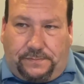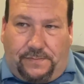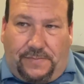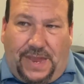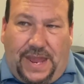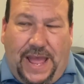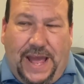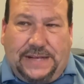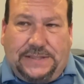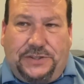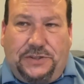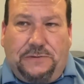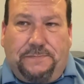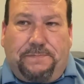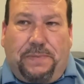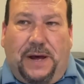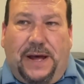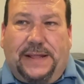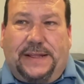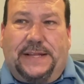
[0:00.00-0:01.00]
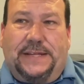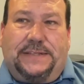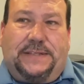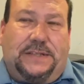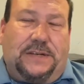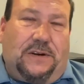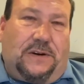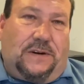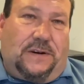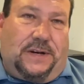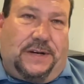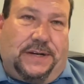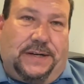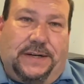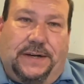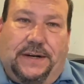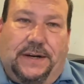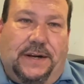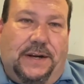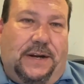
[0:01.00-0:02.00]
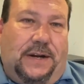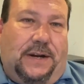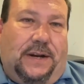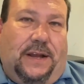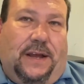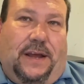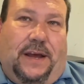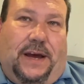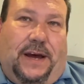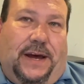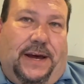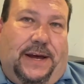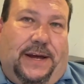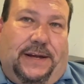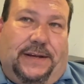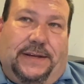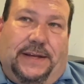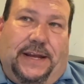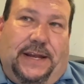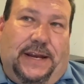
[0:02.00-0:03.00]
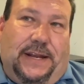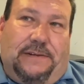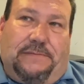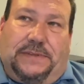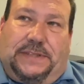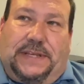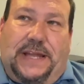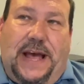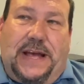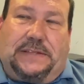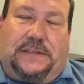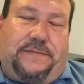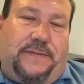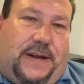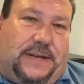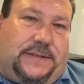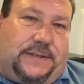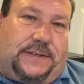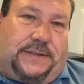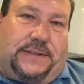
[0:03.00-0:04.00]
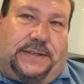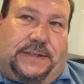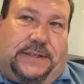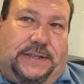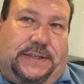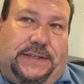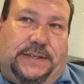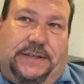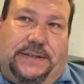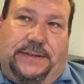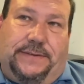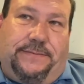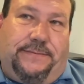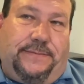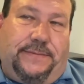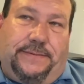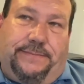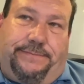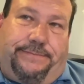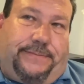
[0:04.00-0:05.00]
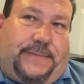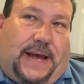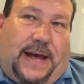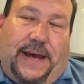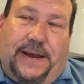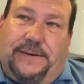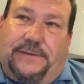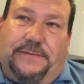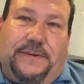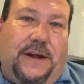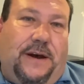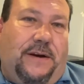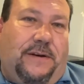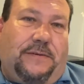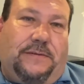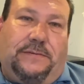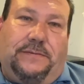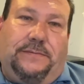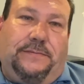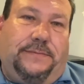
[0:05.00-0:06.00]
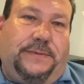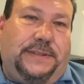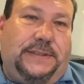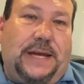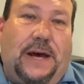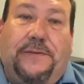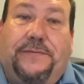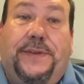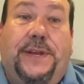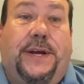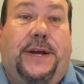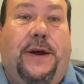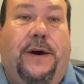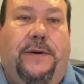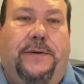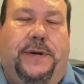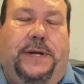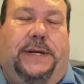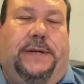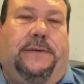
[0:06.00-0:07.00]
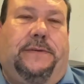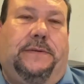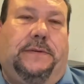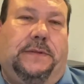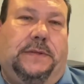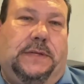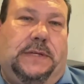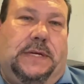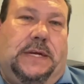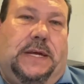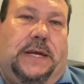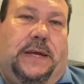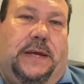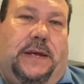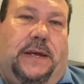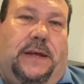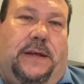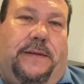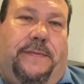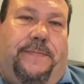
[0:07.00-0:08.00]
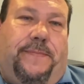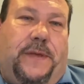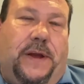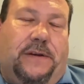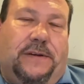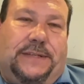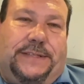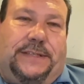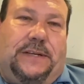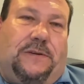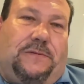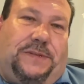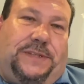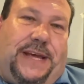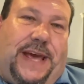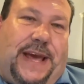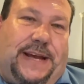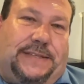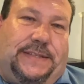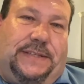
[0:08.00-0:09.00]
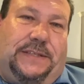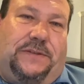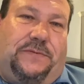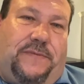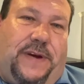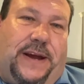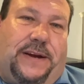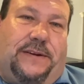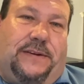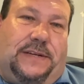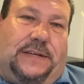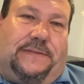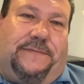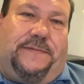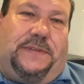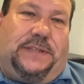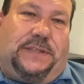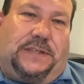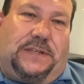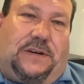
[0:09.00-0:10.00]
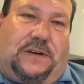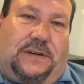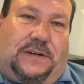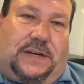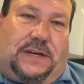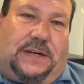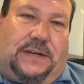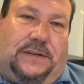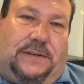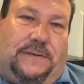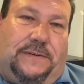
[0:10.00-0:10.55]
Had you bought this car and it was last registered in, I don't know, South Dakota, there is no Texas record of this car.